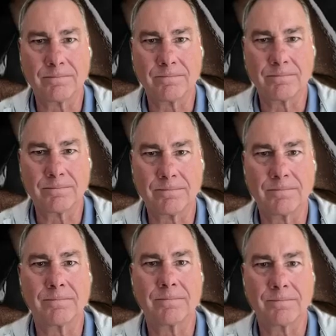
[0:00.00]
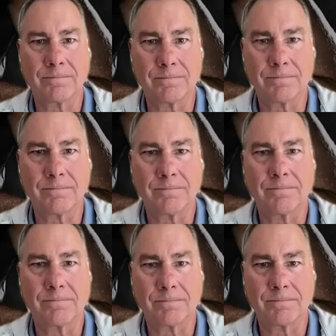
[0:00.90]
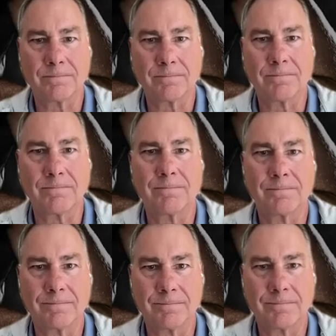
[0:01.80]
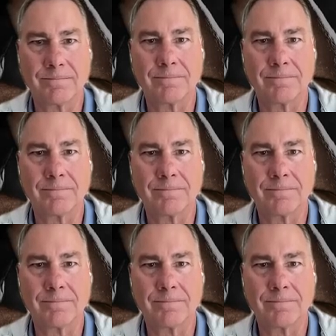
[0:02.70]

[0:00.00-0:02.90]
[no speech]